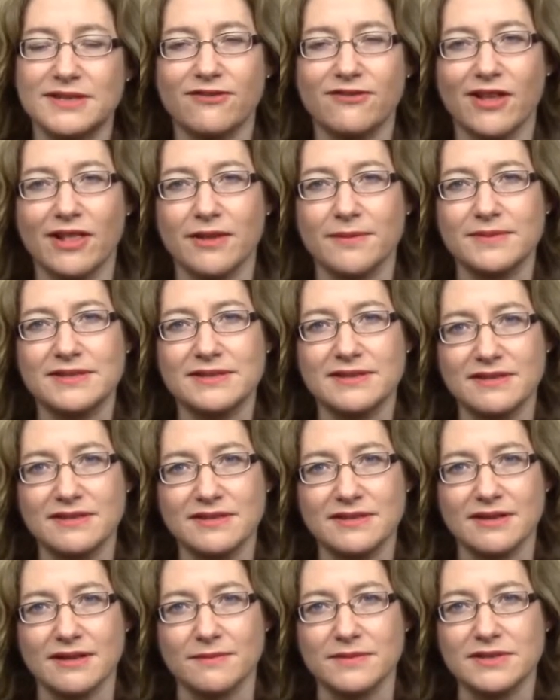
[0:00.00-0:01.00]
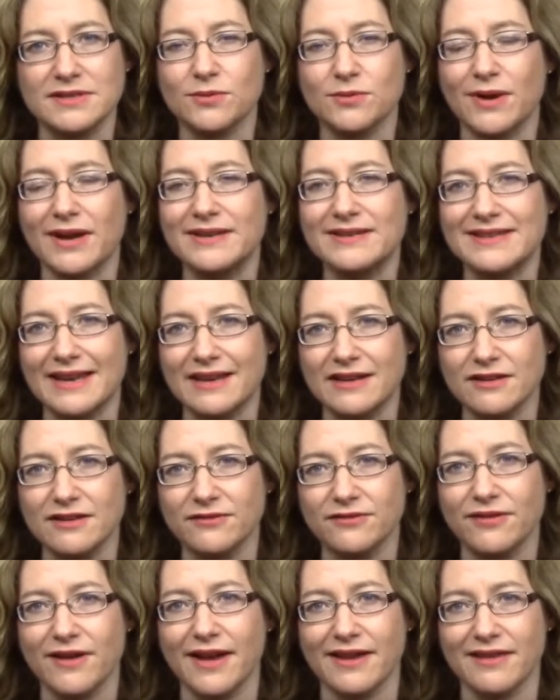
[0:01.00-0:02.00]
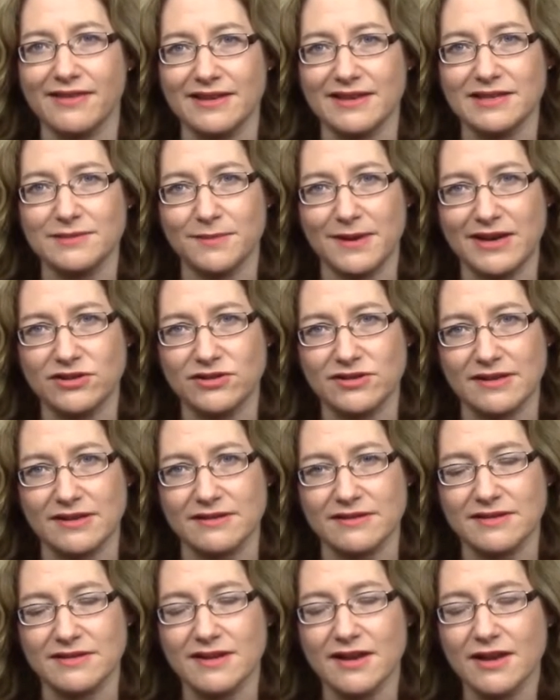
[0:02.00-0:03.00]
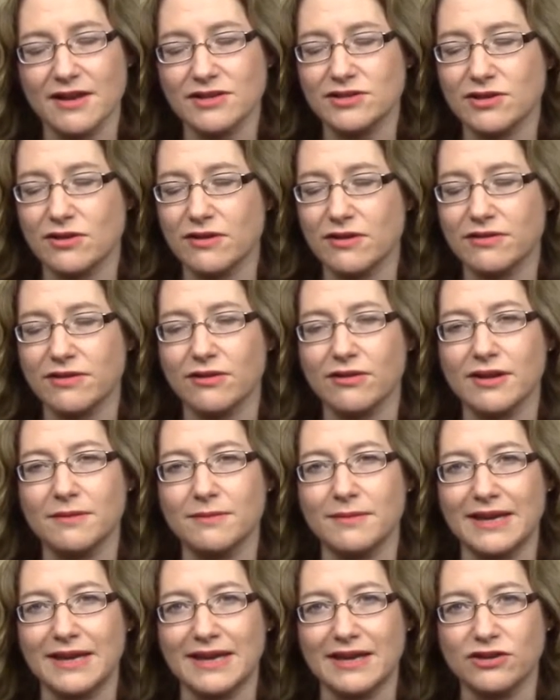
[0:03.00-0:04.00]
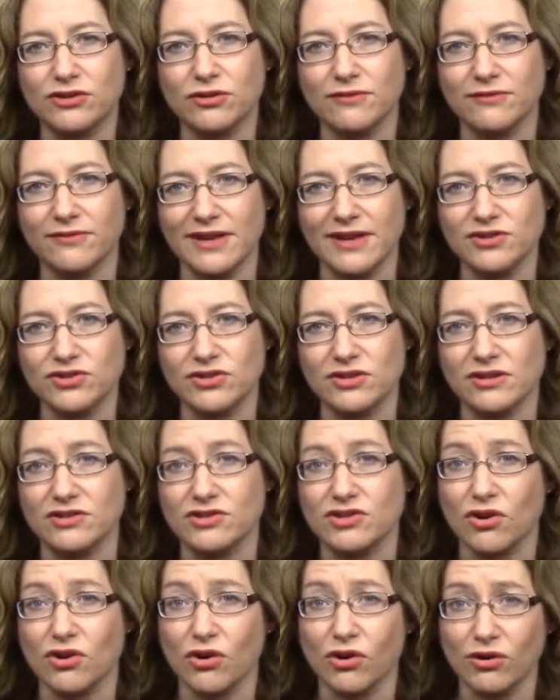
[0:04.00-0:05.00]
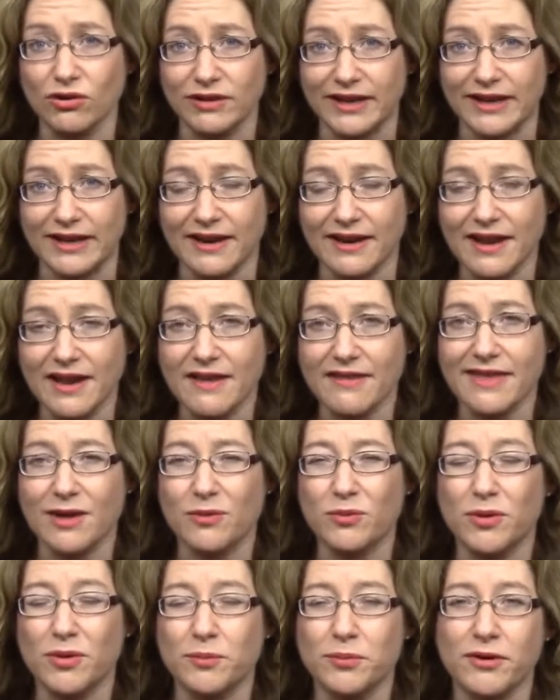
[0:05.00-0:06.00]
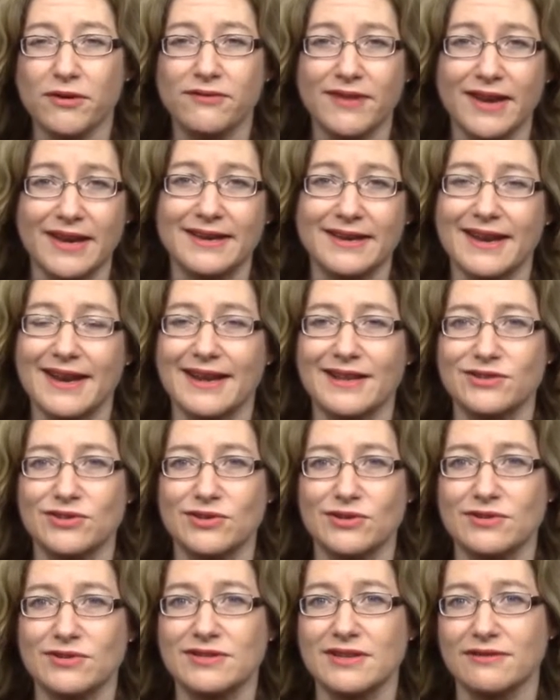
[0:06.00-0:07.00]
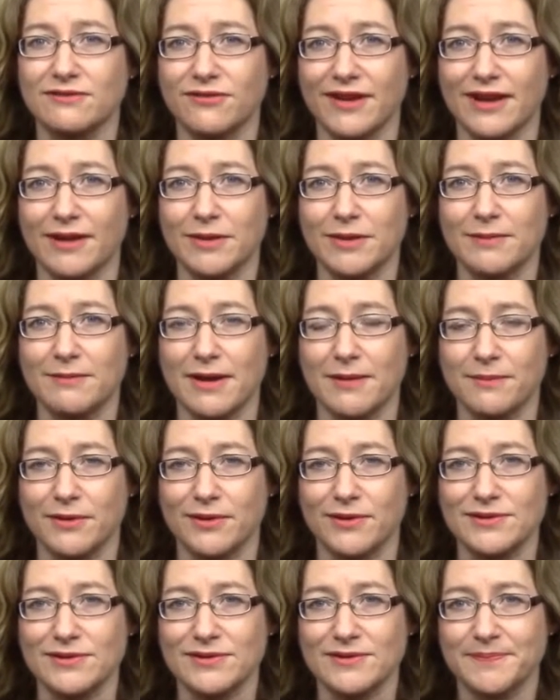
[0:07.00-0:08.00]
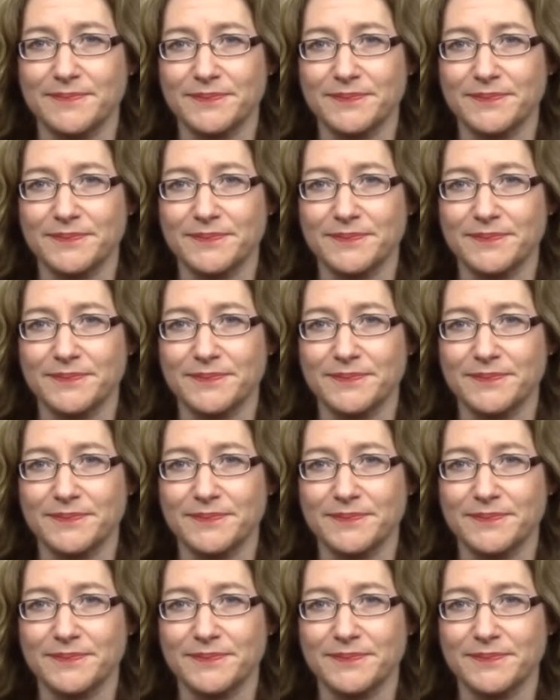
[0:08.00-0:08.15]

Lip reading: develop systems to identify these patients so that there can be interventions early that will prevent cancers in family members.